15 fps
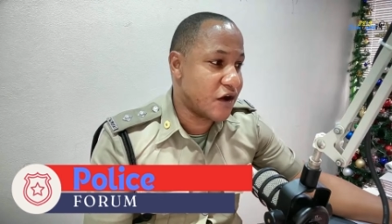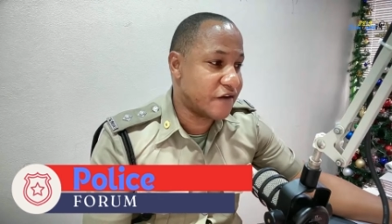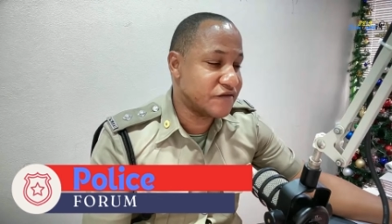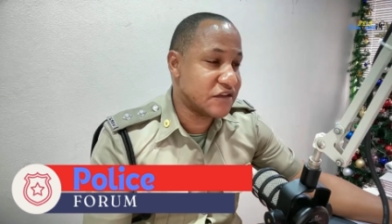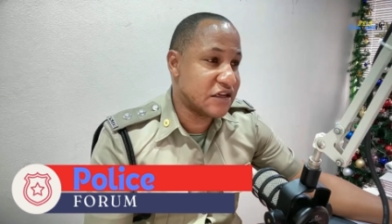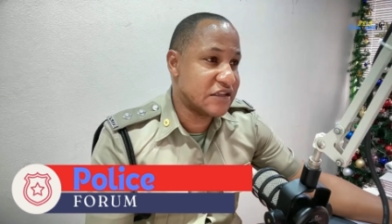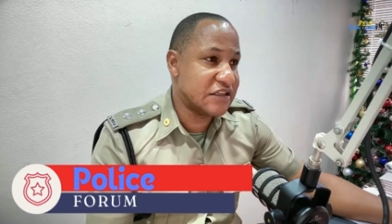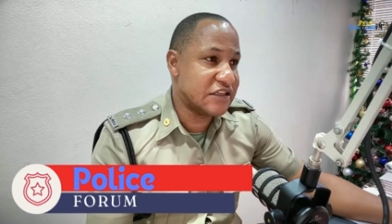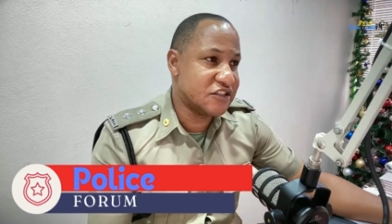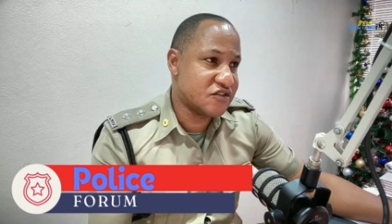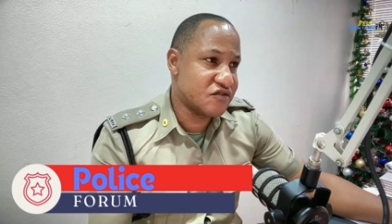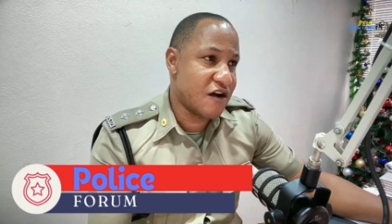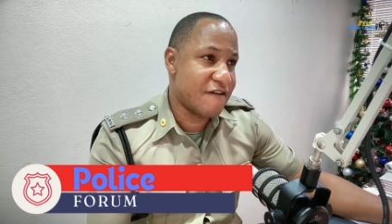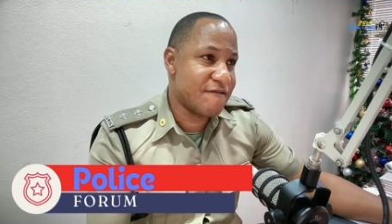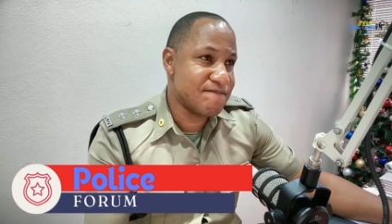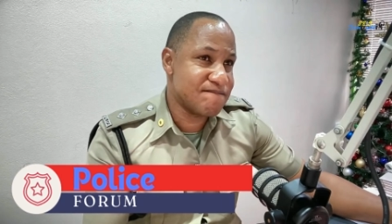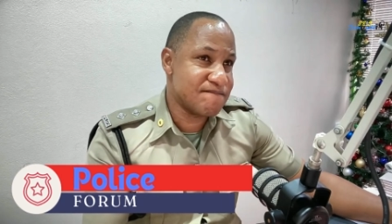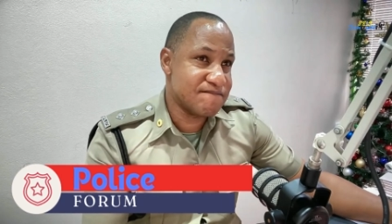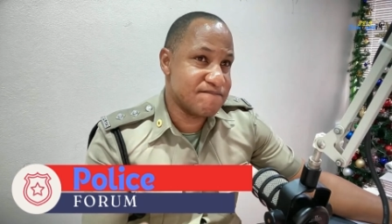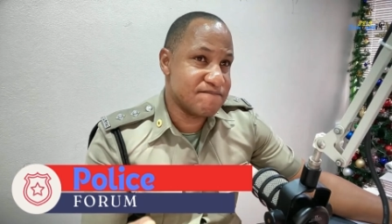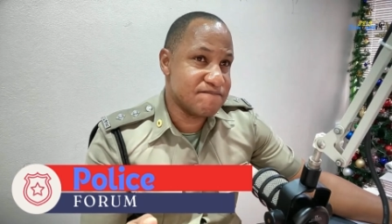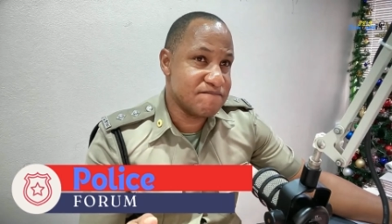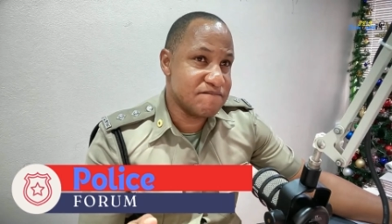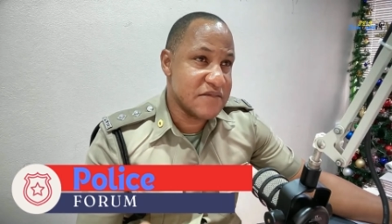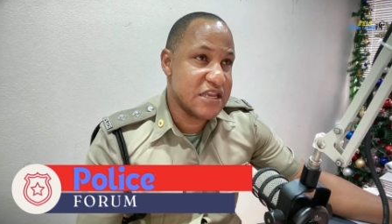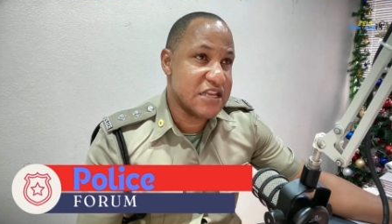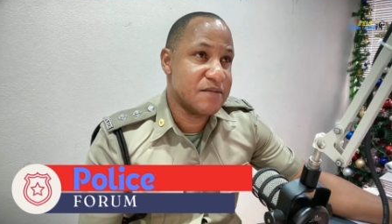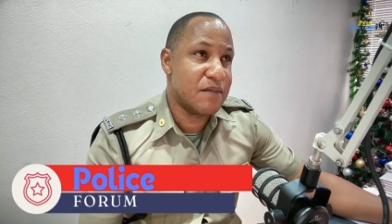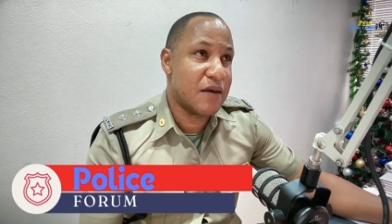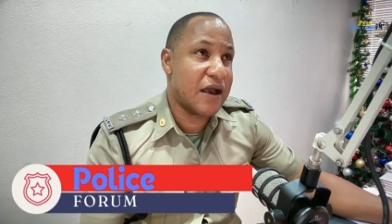done is you have
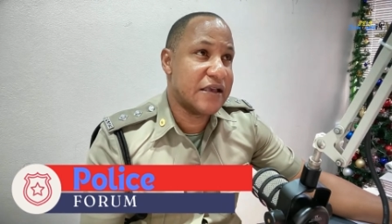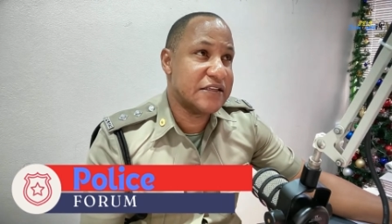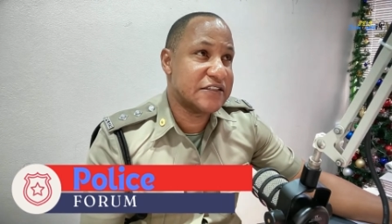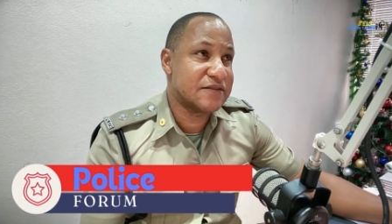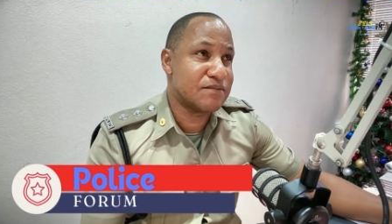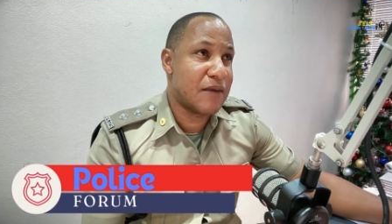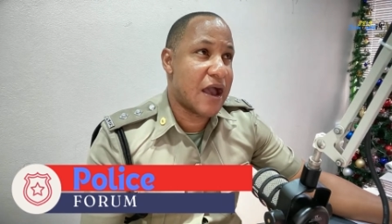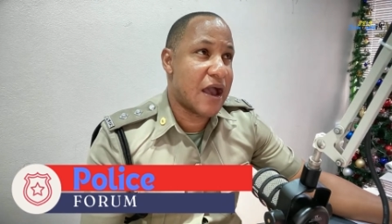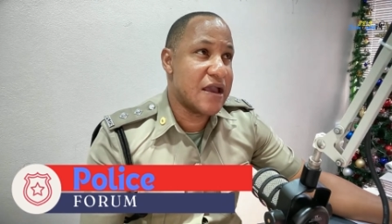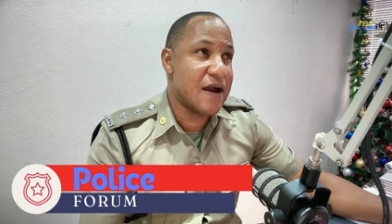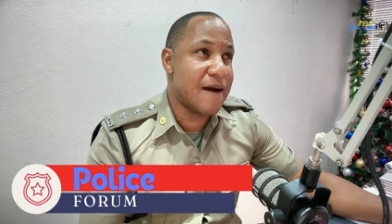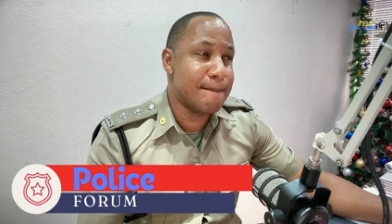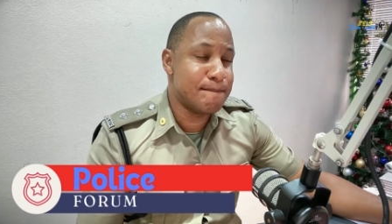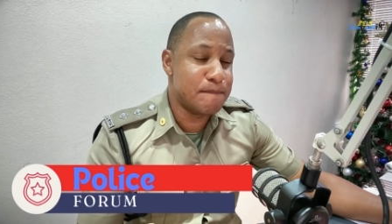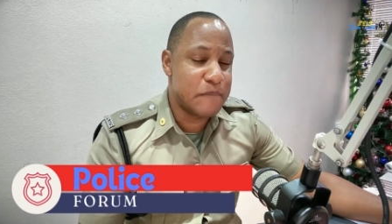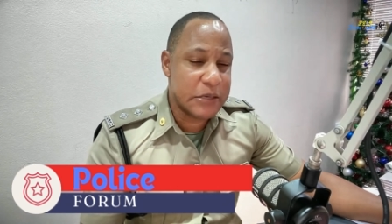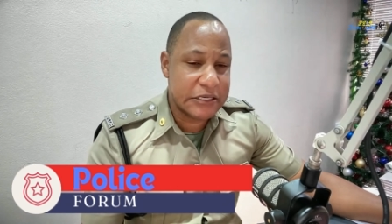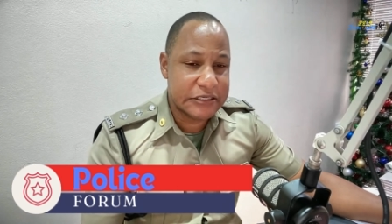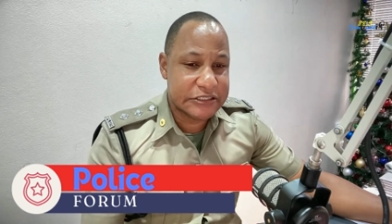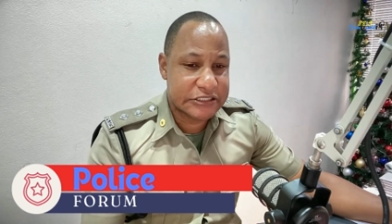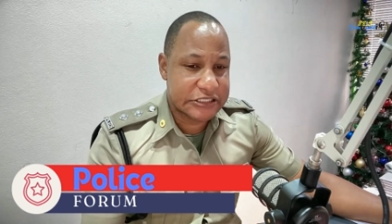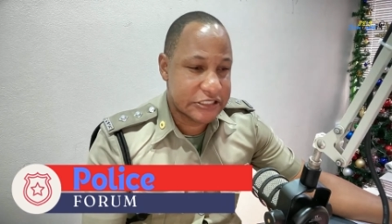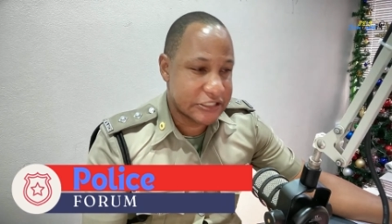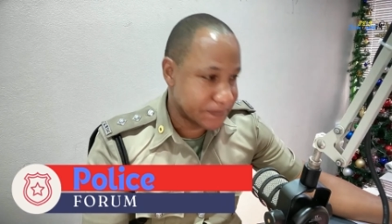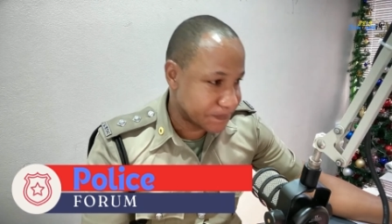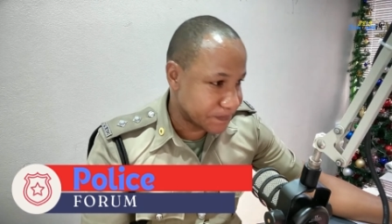minimized my ability